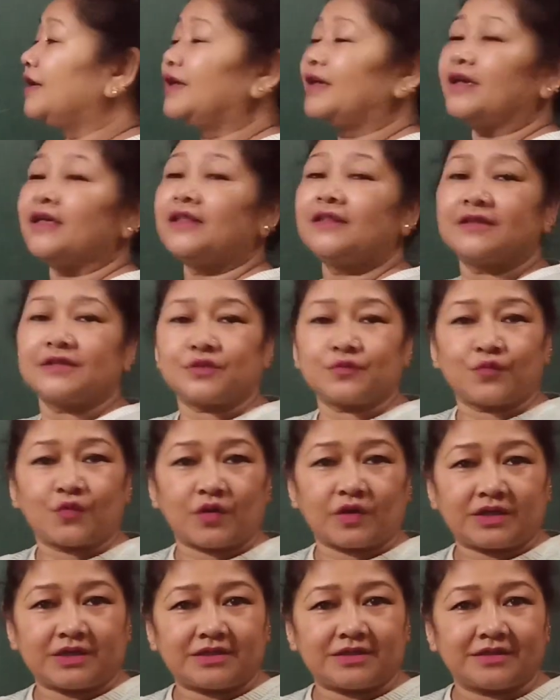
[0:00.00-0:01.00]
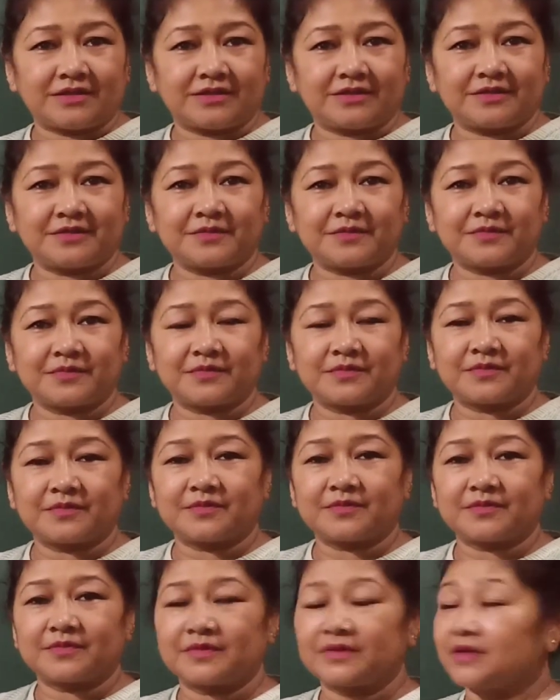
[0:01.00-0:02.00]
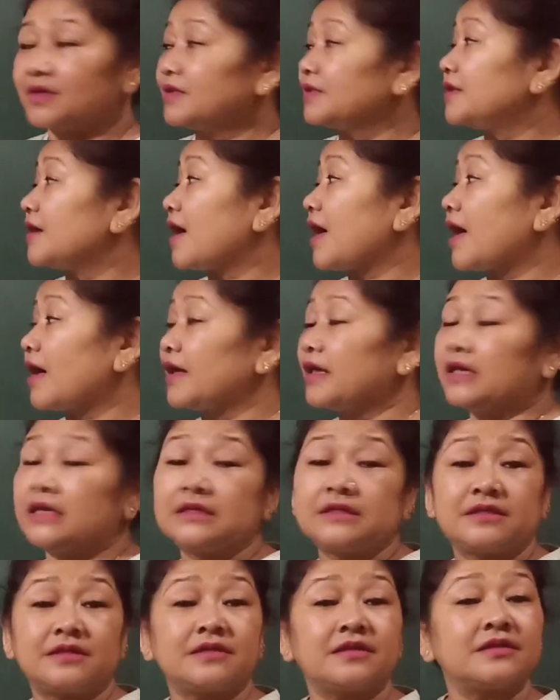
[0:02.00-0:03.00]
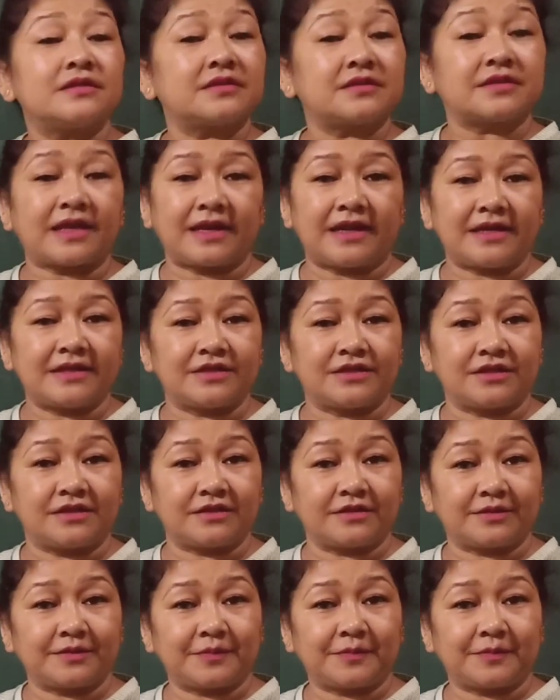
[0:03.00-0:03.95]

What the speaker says: in this word, the I is silent here.